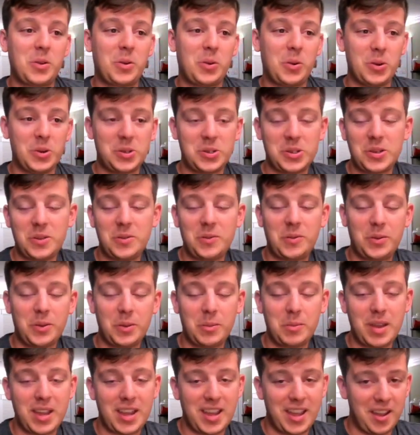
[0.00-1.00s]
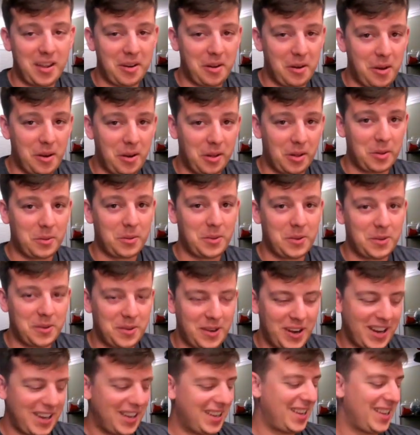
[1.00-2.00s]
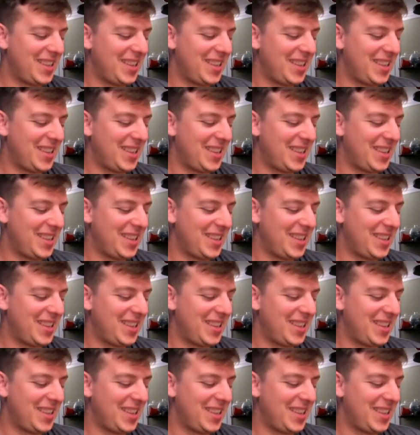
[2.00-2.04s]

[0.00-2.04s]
Christian filmmaking in Hollywood, right?